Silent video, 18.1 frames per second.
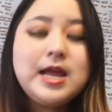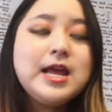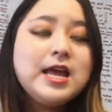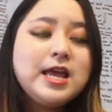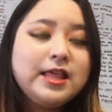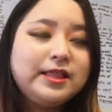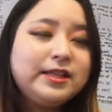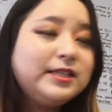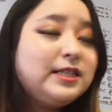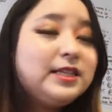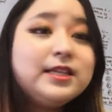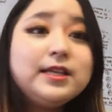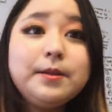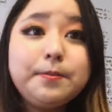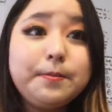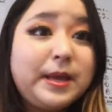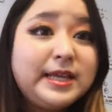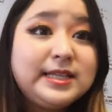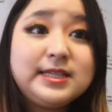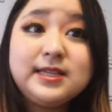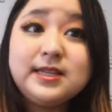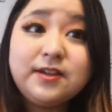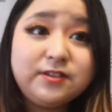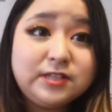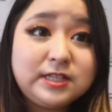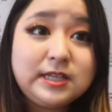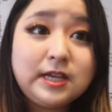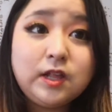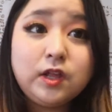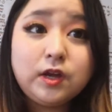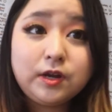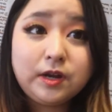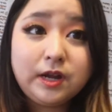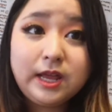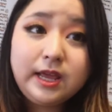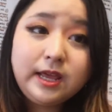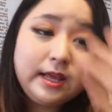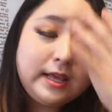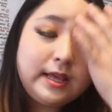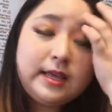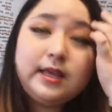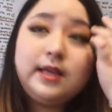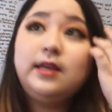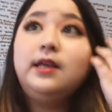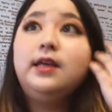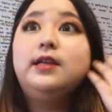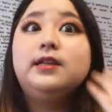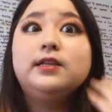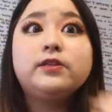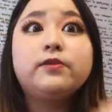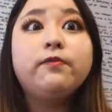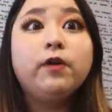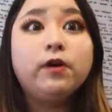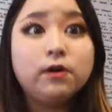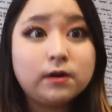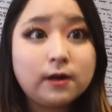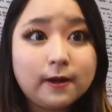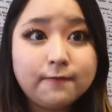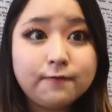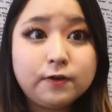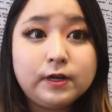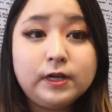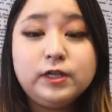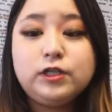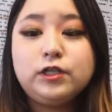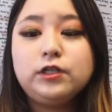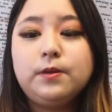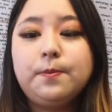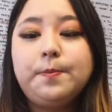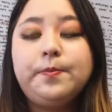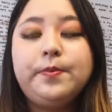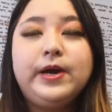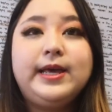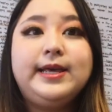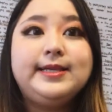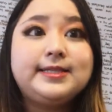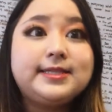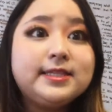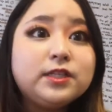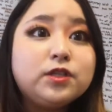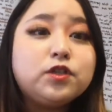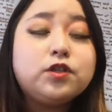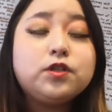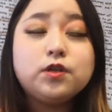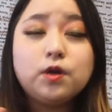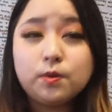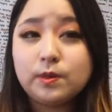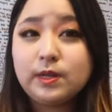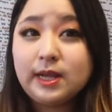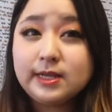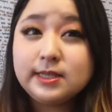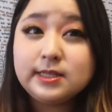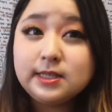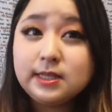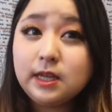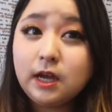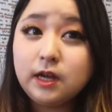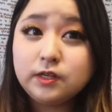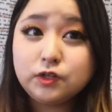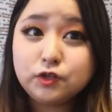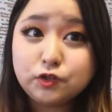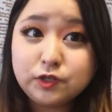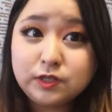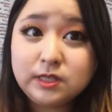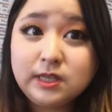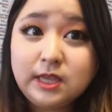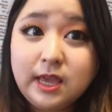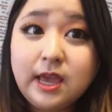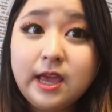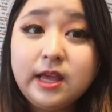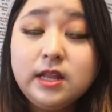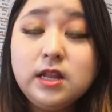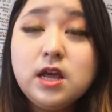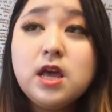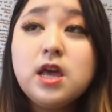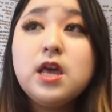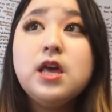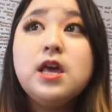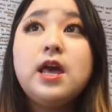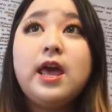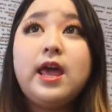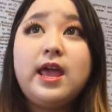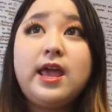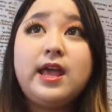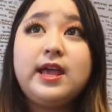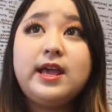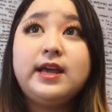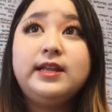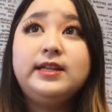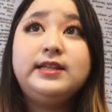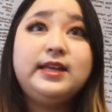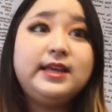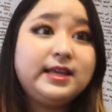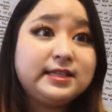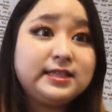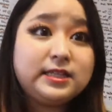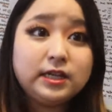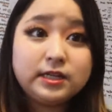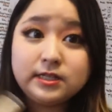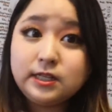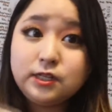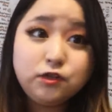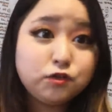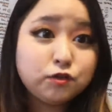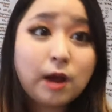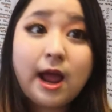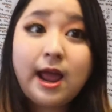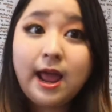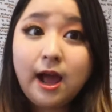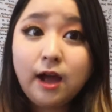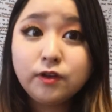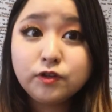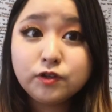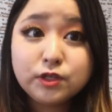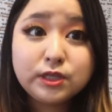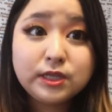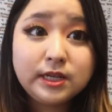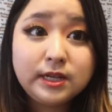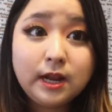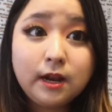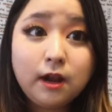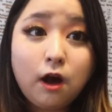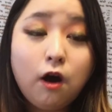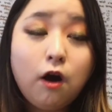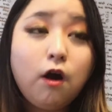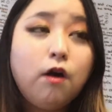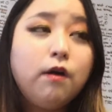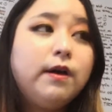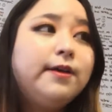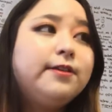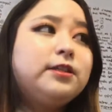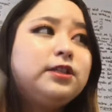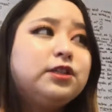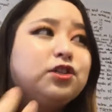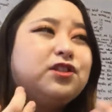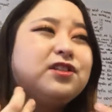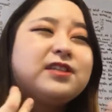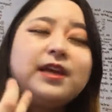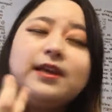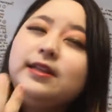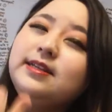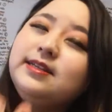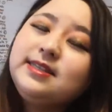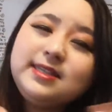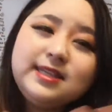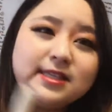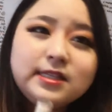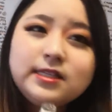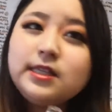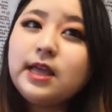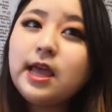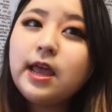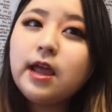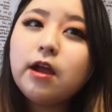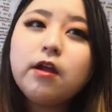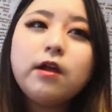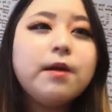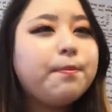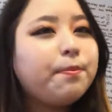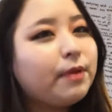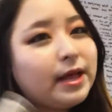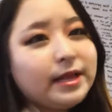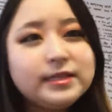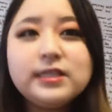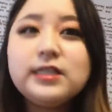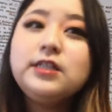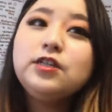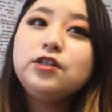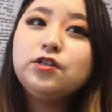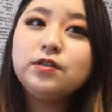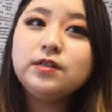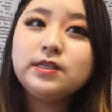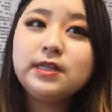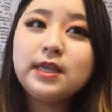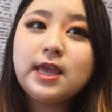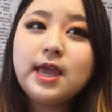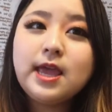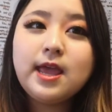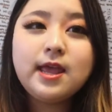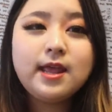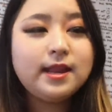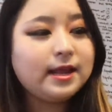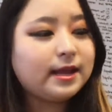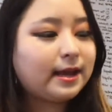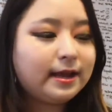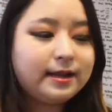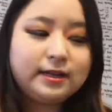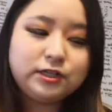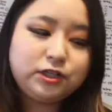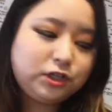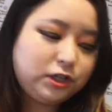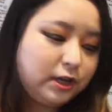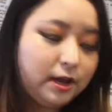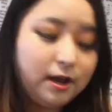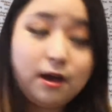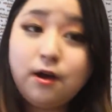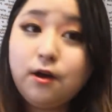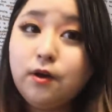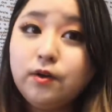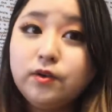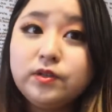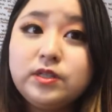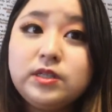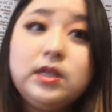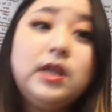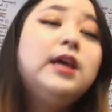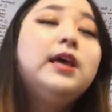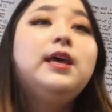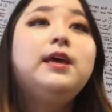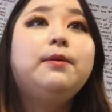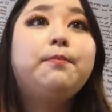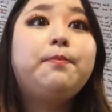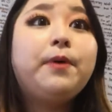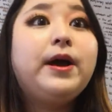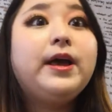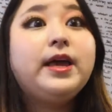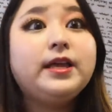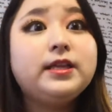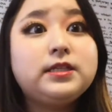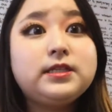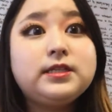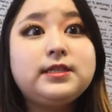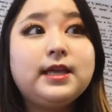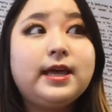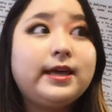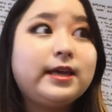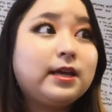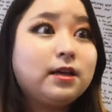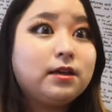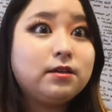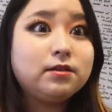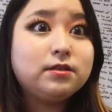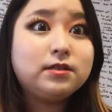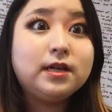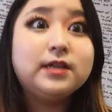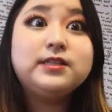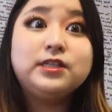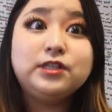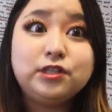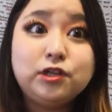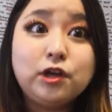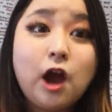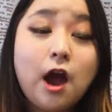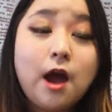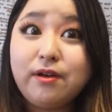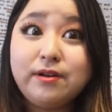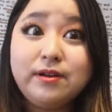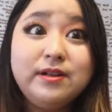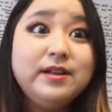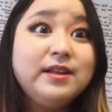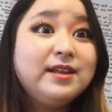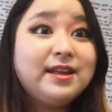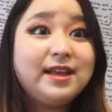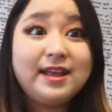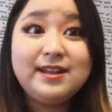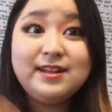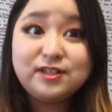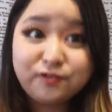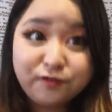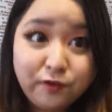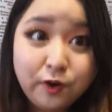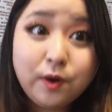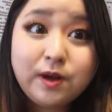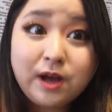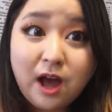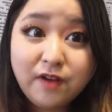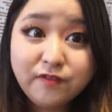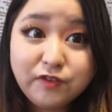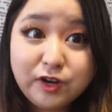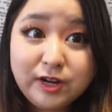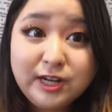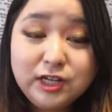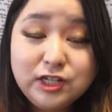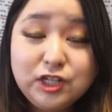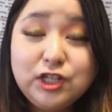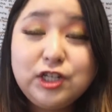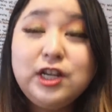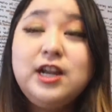This is an amazing concealer. It is full coverage, but it sits so nicely on your skin. And it doesn't dry out your skin at all. It just kind of sits there. It blends into your skin. It kind of chills. But it's like, does its job. It is full coverage,